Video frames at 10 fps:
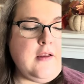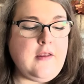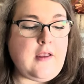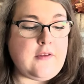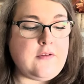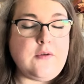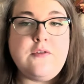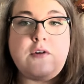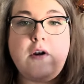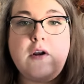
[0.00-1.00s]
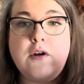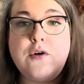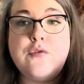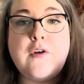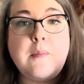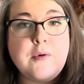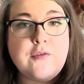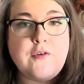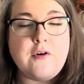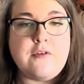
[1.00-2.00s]
Yes, so starting on November
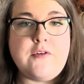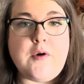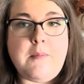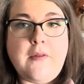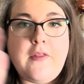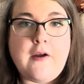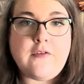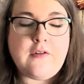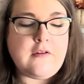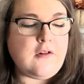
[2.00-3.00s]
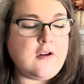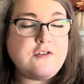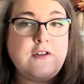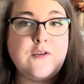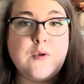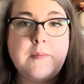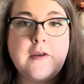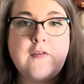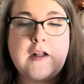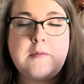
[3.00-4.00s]
1st, so a month after these launch, these will be
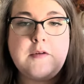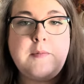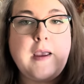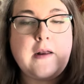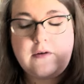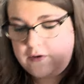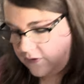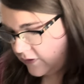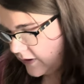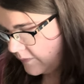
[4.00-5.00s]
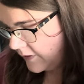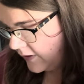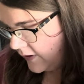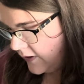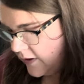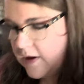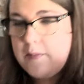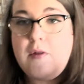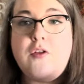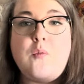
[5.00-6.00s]
available to be added to your club.
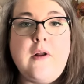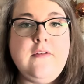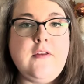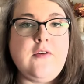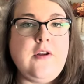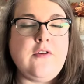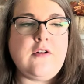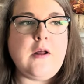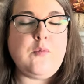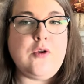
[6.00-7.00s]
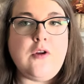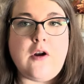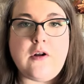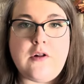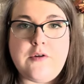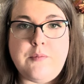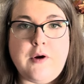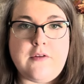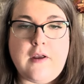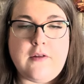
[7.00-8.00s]
Um, the ones that are in your club will not include a
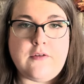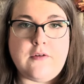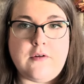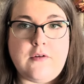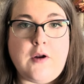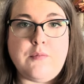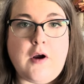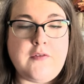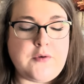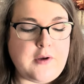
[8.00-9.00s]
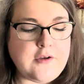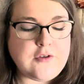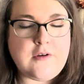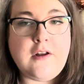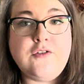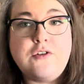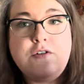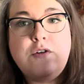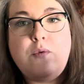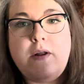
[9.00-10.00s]
breast cancer nonprofit donation,
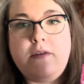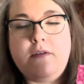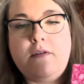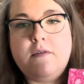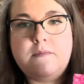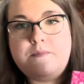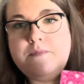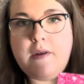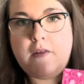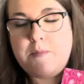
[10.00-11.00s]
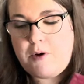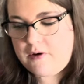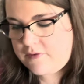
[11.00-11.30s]
just the ones in the box